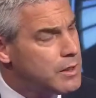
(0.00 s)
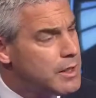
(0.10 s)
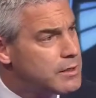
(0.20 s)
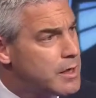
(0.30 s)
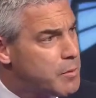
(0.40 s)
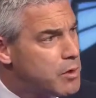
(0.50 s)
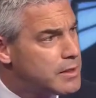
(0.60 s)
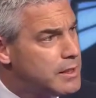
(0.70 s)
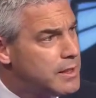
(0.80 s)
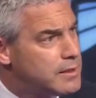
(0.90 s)
It is. Our
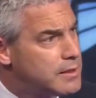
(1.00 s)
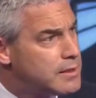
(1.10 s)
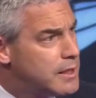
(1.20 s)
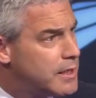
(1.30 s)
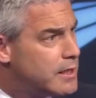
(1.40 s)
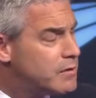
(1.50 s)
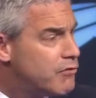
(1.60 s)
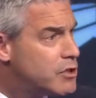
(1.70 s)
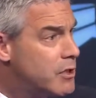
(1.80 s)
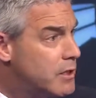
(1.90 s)
policy is to seek as
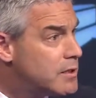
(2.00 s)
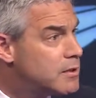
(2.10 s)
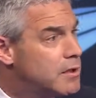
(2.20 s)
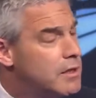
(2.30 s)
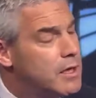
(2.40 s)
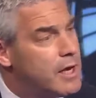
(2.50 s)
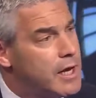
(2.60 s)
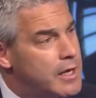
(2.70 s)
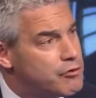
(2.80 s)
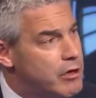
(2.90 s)
frictionless
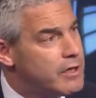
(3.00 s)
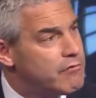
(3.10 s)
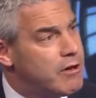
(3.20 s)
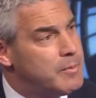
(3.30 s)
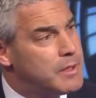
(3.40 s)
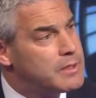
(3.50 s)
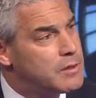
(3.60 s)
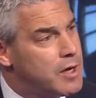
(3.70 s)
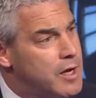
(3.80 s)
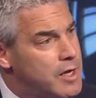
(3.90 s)
uh, a trade agreement
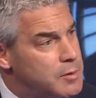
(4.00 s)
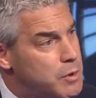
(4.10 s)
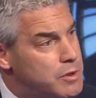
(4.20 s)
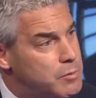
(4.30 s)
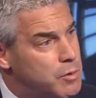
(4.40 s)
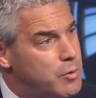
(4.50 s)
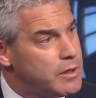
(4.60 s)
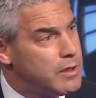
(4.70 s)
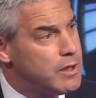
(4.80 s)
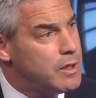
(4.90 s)
uh, as possible with
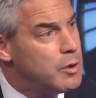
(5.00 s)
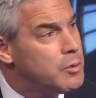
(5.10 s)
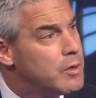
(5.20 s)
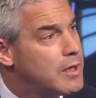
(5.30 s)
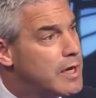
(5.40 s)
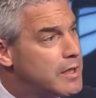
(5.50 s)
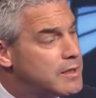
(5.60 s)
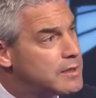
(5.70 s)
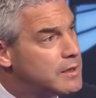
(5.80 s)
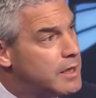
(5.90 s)
the E U. That's that
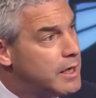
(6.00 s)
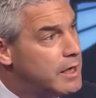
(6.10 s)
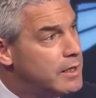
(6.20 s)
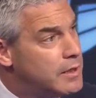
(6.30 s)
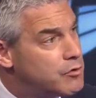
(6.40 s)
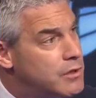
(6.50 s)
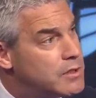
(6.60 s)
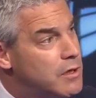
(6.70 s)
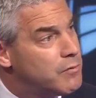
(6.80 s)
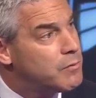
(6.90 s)
not is a policy. In the That's an
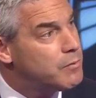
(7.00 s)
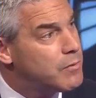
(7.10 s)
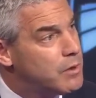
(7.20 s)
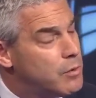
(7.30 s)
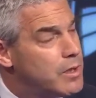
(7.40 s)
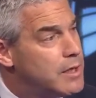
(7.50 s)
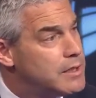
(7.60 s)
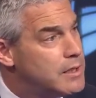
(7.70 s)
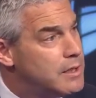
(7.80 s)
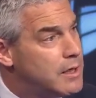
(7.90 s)
aspiration. Of, well, What's
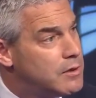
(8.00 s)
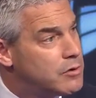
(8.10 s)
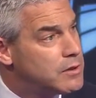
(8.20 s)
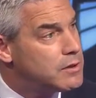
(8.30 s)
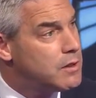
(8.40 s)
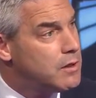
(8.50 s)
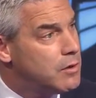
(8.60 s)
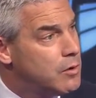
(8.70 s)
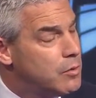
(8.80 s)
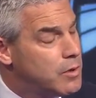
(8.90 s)
that the policy the to
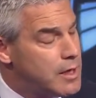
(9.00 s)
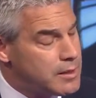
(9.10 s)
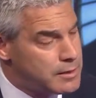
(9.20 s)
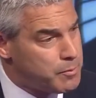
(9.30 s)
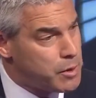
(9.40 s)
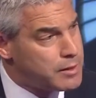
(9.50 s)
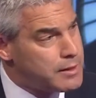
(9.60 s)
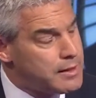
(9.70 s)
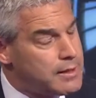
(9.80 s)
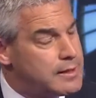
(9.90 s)
achieve that? Well, that is the
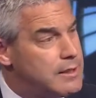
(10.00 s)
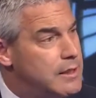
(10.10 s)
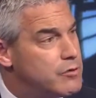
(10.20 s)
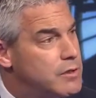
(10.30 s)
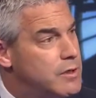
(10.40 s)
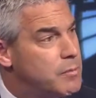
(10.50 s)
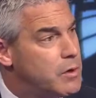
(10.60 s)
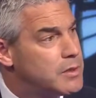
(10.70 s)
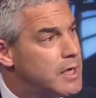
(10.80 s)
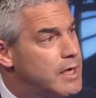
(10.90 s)
policy. That is in the interests of
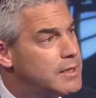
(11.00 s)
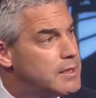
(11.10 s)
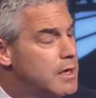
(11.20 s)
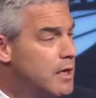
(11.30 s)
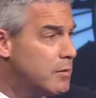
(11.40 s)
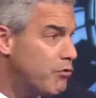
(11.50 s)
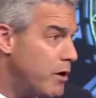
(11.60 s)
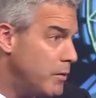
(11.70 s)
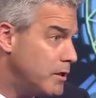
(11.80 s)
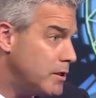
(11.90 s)
both sides. The
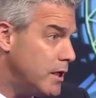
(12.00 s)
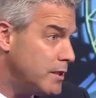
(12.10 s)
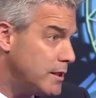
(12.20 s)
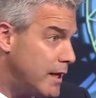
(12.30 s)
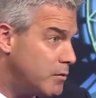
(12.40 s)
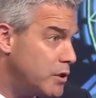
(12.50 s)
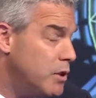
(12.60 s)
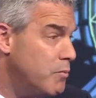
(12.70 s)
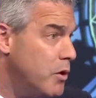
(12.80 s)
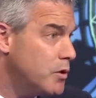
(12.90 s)
Prime Minister has set out
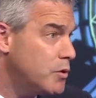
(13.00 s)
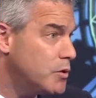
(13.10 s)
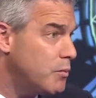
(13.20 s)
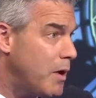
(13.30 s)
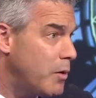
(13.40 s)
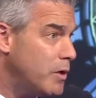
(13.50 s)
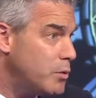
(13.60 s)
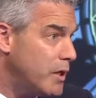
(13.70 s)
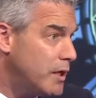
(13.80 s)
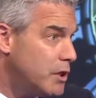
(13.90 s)
two models by
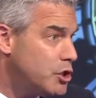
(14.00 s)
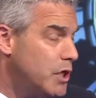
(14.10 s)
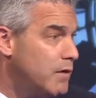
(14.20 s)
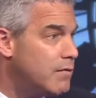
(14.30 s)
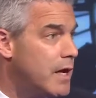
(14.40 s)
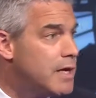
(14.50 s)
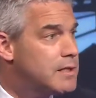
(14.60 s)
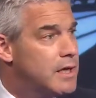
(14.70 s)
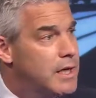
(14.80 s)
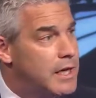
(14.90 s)
which we can achieve
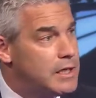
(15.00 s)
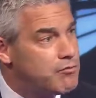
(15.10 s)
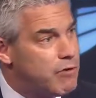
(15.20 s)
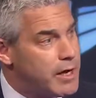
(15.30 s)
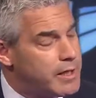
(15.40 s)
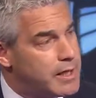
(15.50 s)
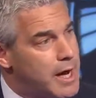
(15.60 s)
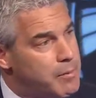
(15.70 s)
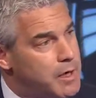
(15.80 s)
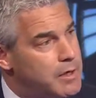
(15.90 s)
that. It is right that
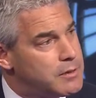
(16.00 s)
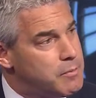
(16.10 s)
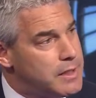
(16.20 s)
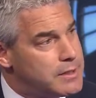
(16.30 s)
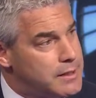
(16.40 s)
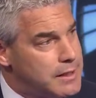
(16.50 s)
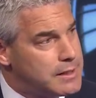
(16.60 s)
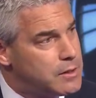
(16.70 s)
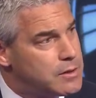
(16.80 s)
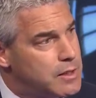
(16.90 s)
Cabinet meets to
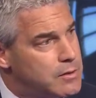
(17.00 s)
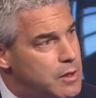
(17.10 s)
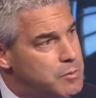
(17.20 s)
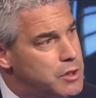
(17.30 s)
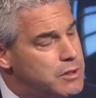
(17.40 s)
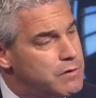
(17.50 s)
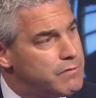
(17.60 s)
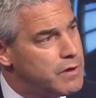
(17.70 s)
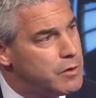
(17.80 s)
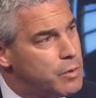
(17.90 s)
discuss those options,
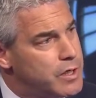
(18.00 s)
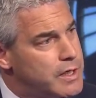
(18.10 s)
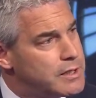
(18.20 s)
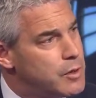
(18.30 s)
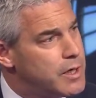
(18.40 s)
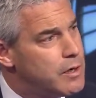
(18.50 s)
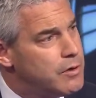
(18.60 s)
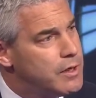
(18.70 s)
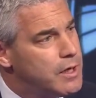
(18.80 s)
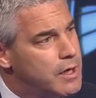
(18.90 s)
and further work is going
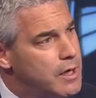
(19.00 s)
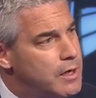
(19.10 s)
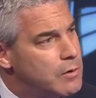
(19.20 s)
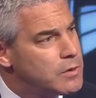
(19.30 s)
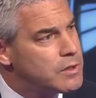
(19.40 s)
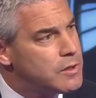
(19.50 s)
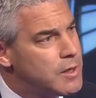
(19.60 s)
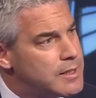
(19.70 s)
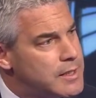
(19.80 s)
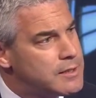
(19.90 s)
on in order
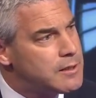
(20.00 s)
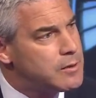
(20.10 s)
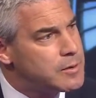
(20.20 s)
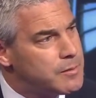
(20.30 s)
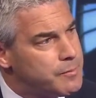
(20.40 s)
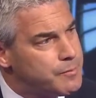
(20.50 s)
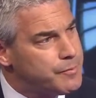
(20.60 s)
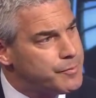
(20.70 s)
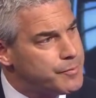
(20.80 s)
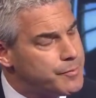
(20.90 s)
to assess those. Mr
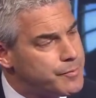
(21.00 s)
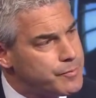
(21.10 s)
Johnson